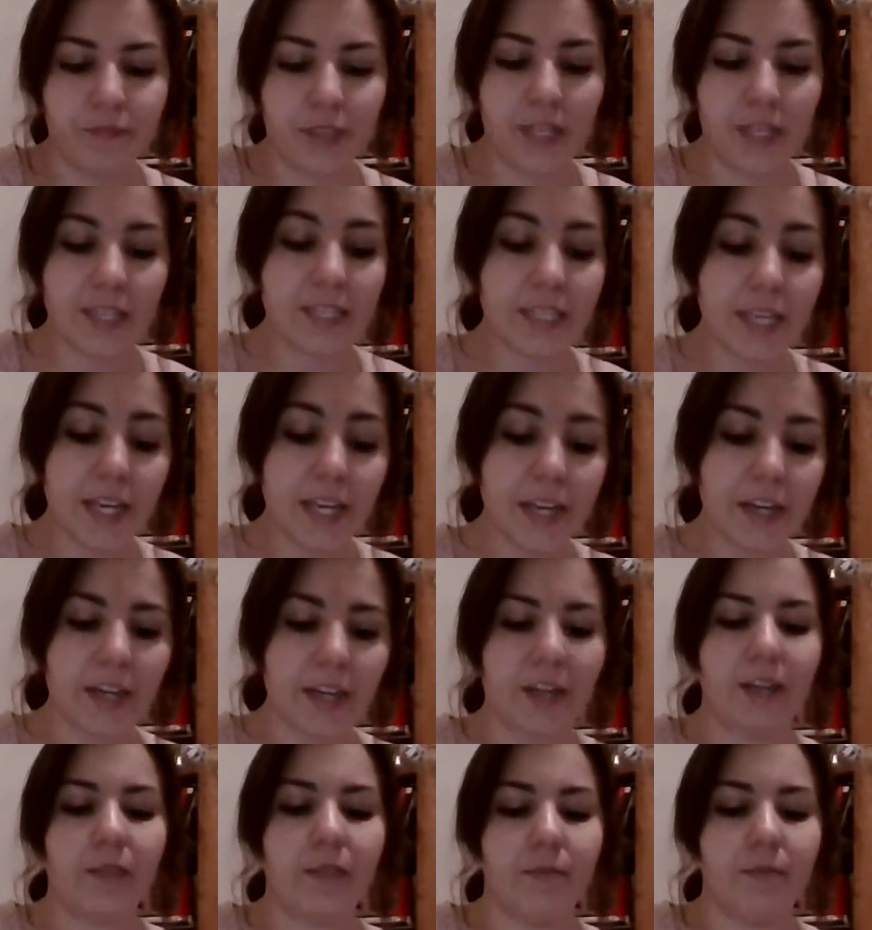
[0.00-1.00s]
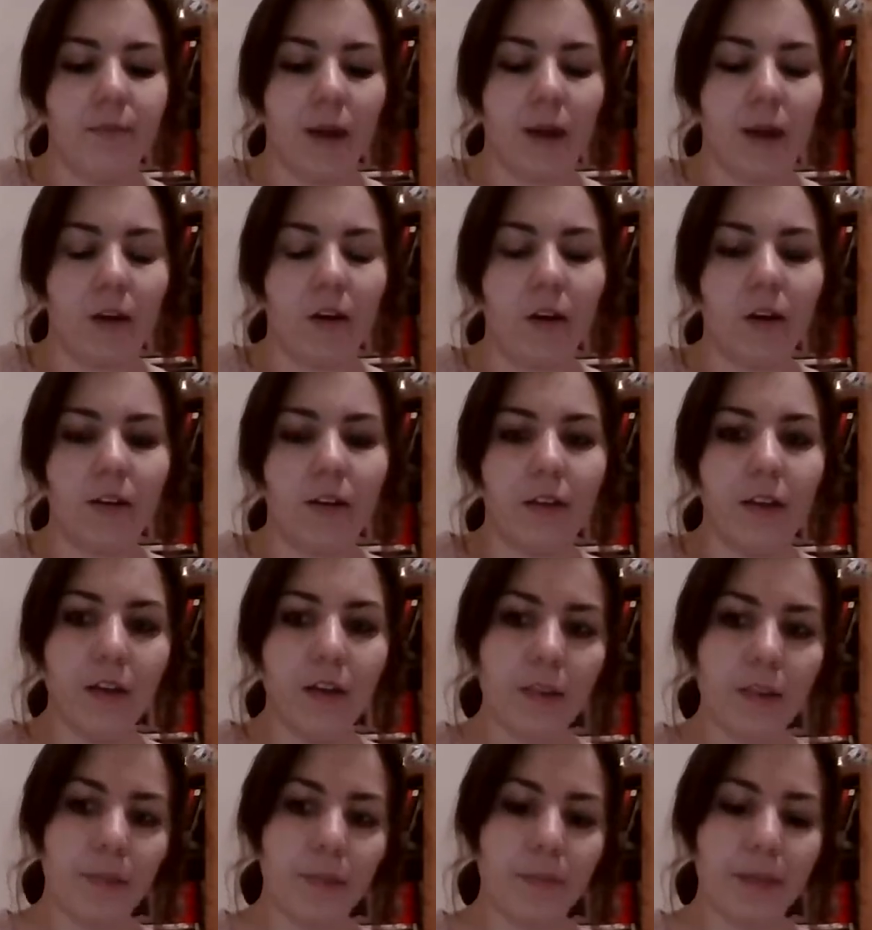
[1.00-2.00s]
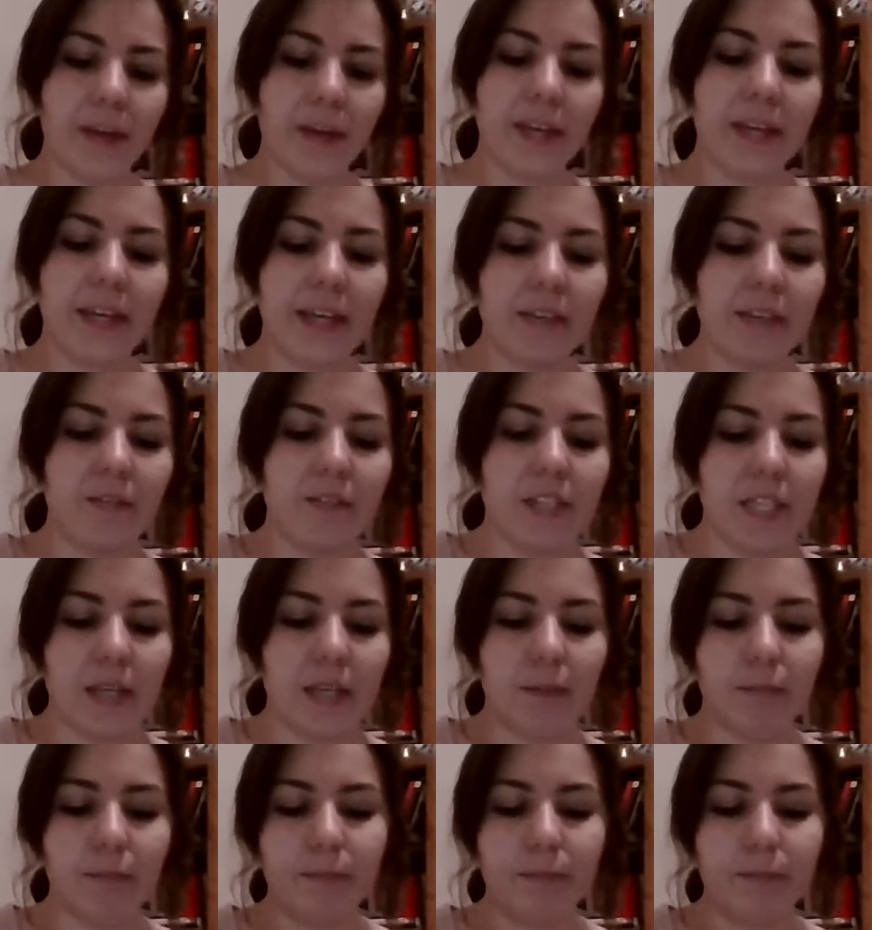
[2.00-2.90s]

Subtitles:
"It's here," Matt called. "The big gifty."